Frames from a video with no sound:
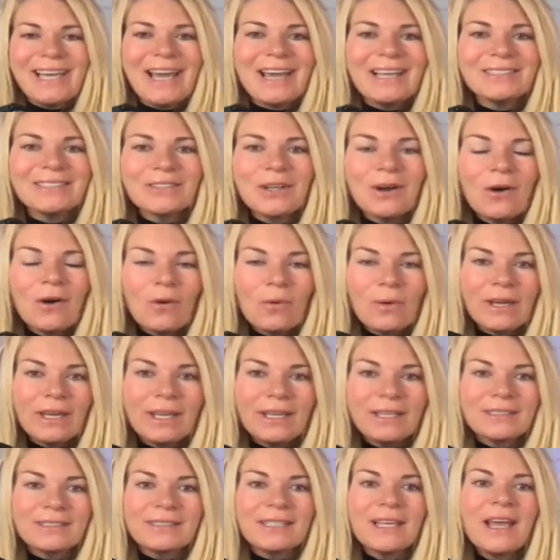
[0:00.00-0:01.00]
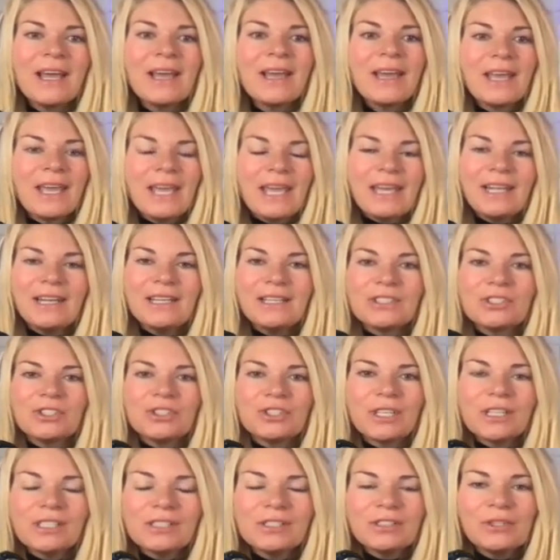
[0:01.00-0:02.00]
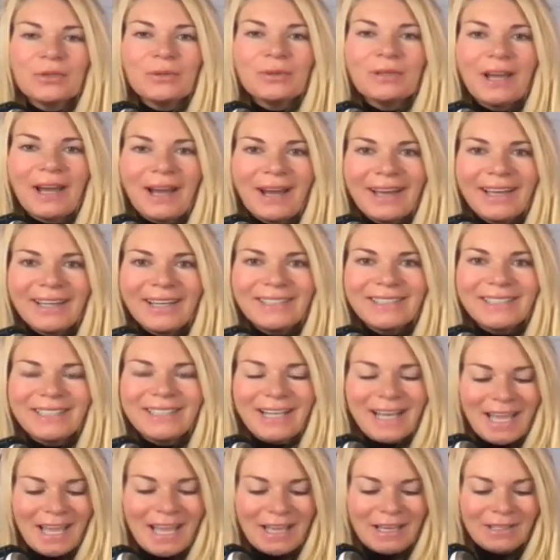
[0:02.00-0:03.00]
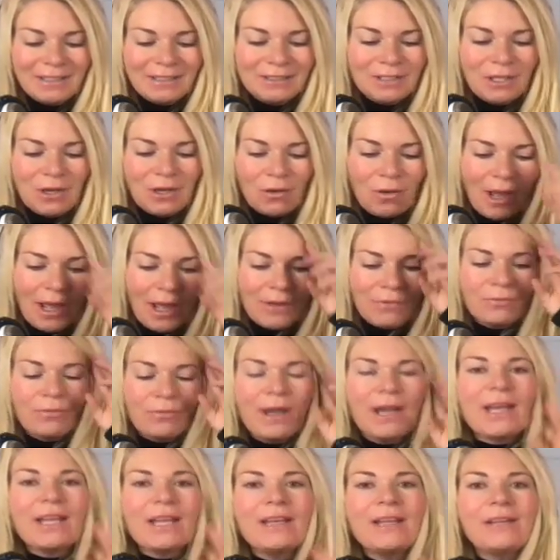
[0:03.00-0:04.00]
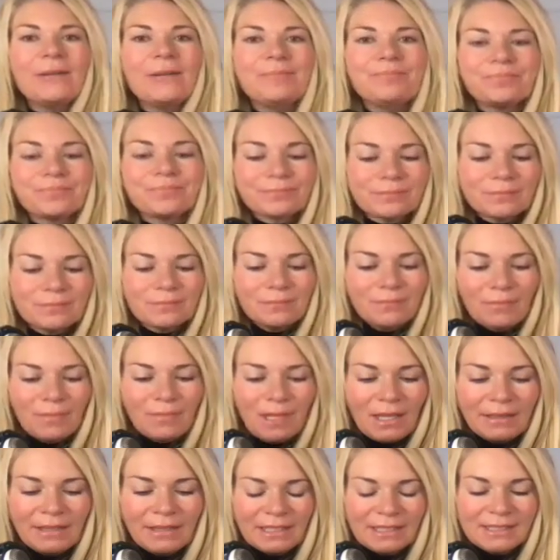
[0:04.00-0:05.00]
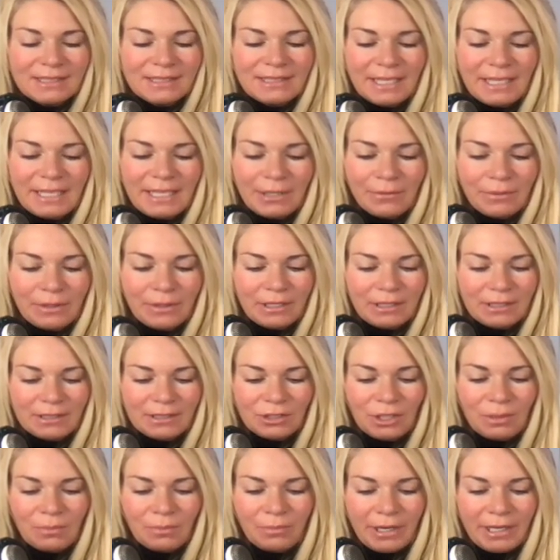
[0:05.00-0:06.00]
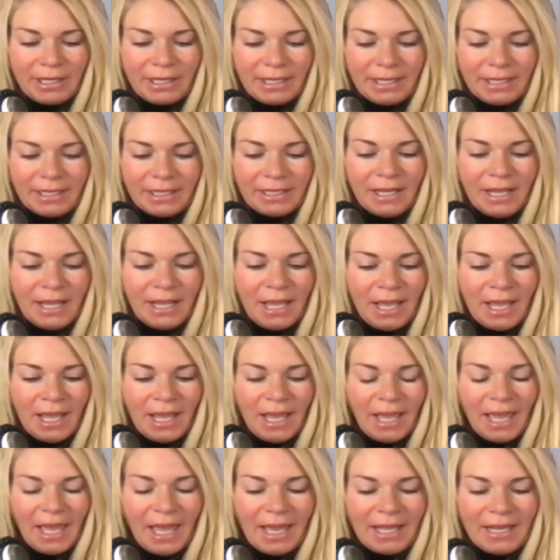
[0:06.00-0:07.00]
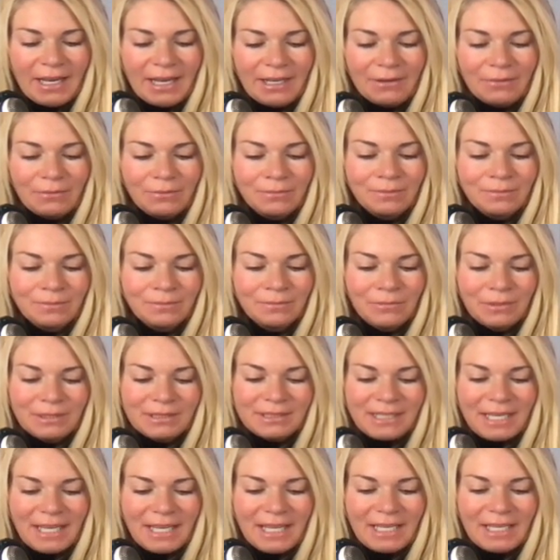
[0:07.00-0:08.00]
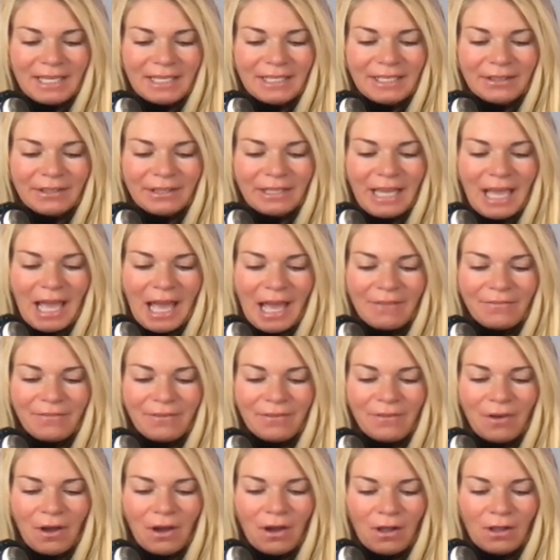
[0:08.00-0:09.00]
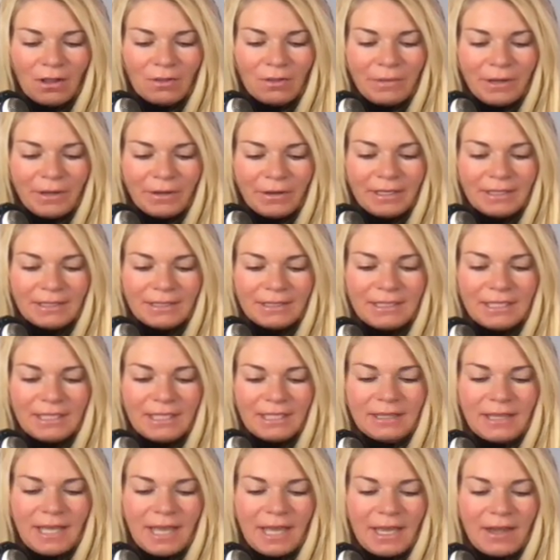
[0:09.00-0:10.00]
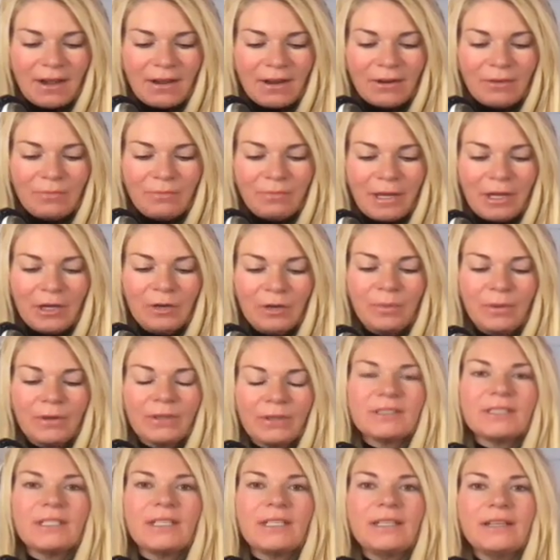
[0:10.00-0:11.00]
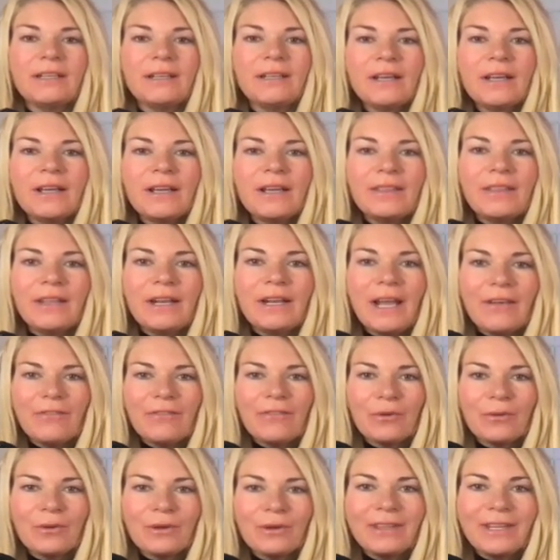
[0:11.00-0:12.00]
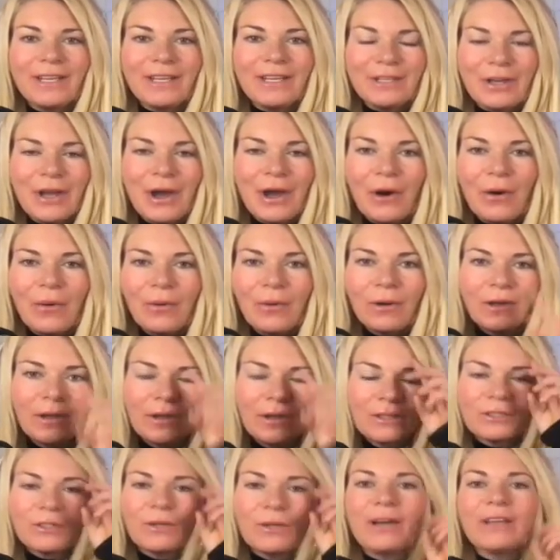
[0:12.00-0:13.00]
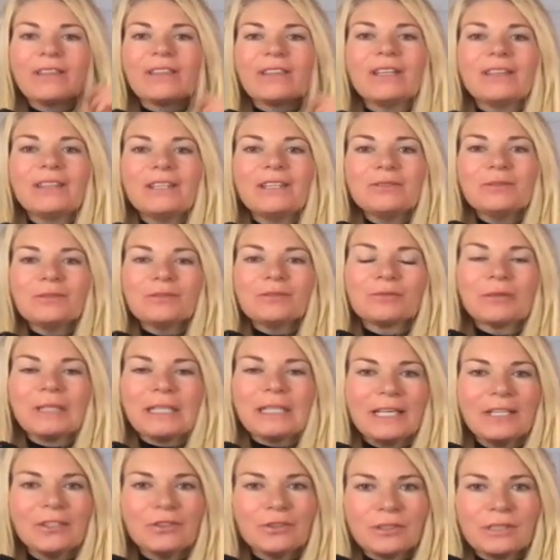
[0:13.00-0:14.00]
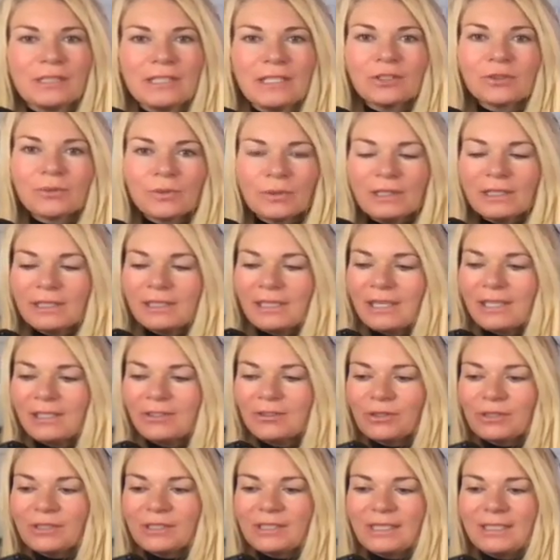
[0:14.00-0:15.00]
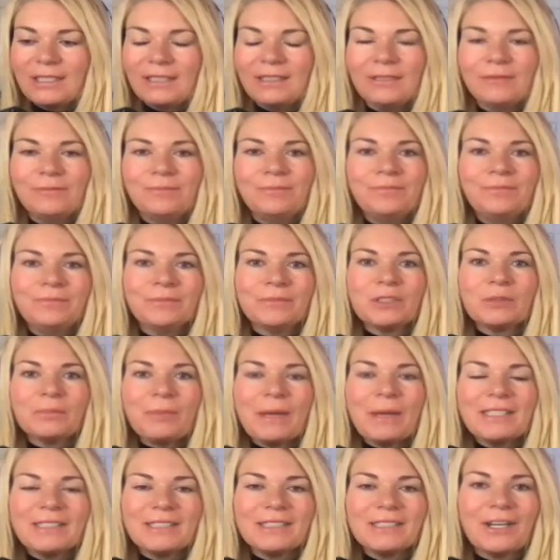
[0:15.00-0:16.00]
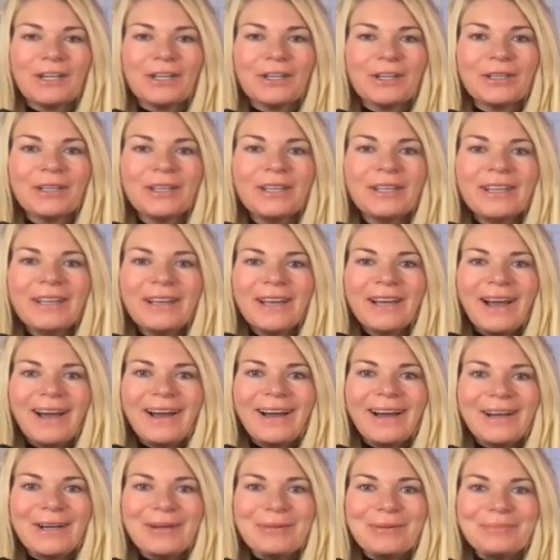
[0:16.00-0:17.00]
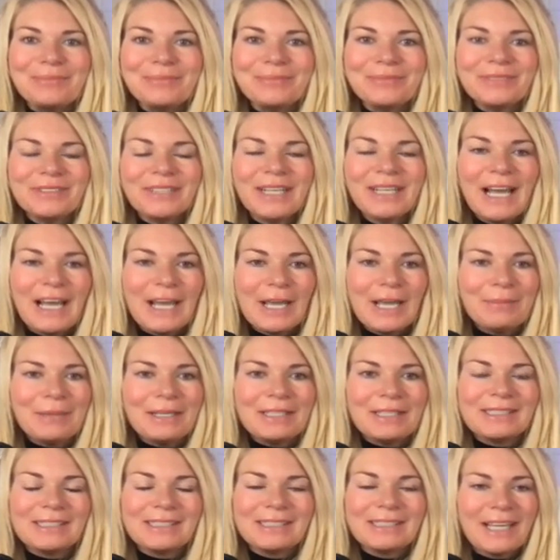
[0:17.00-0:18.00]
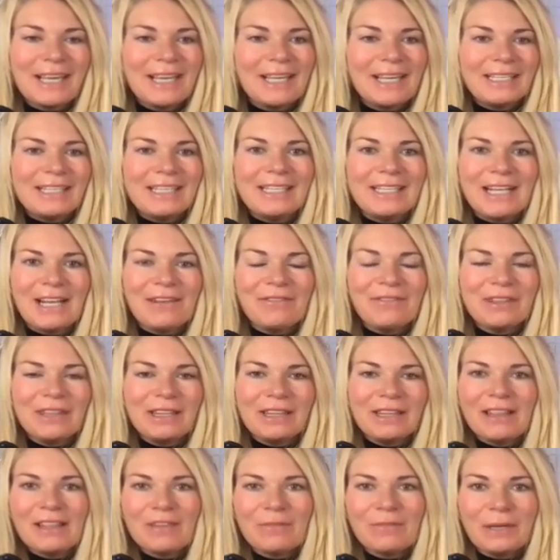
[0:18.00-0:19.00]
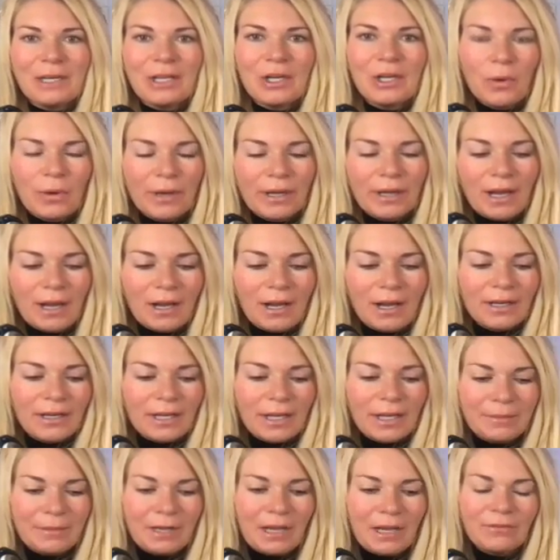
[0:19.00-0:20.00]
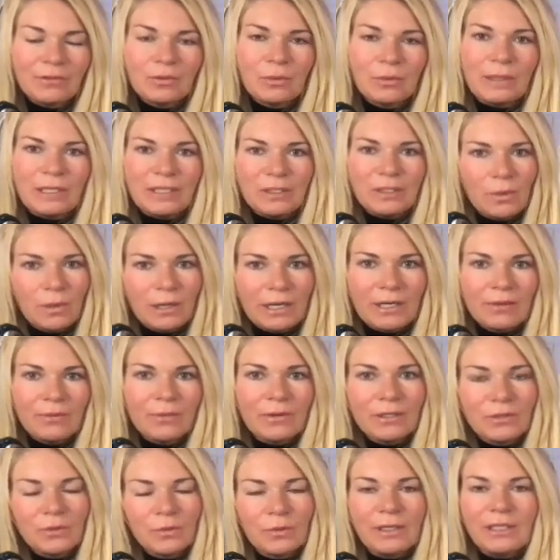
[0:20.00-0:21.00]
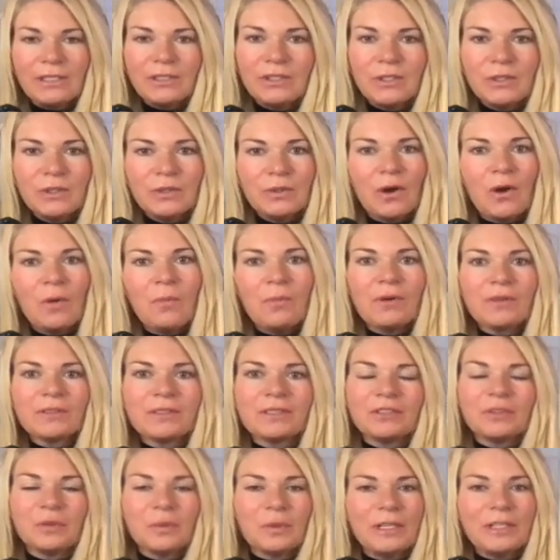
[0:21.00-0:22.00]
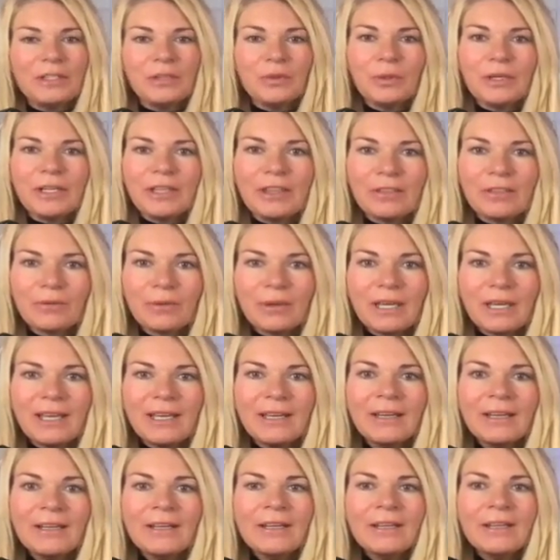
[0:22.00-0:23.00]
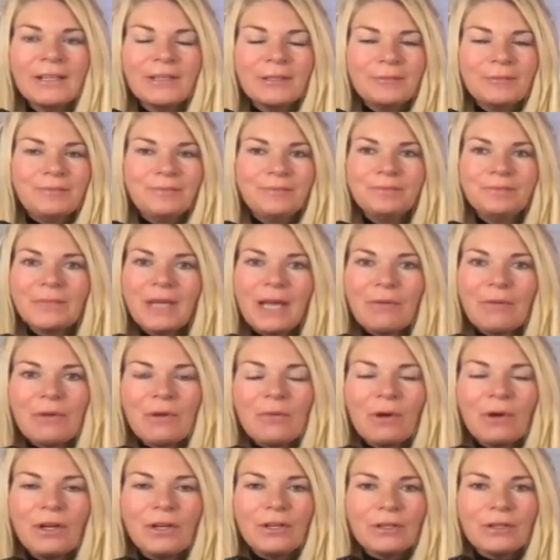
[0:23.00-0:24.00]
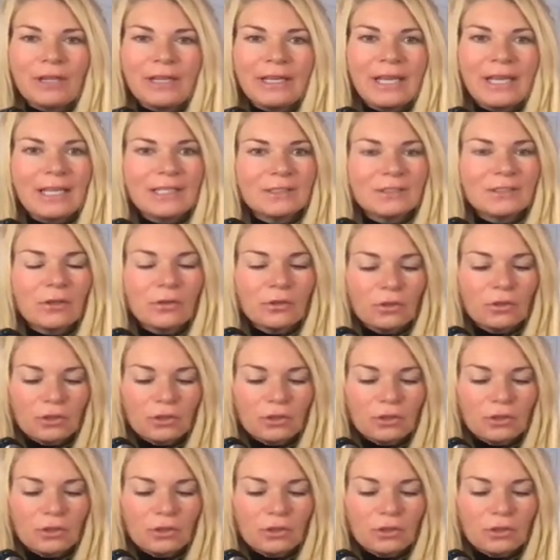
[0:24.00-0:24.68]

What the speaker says: As always, it is just you and I today. So I read this study. We're going to jump right in. And it was saying nearly half of all Americans think they are a better person than everyone they know. So I thought this was really interesting because we're in an interesting space in our time and society and everything that's been going on coming off 2020. We're in 22, almost in 2023. And we wonder, like, has social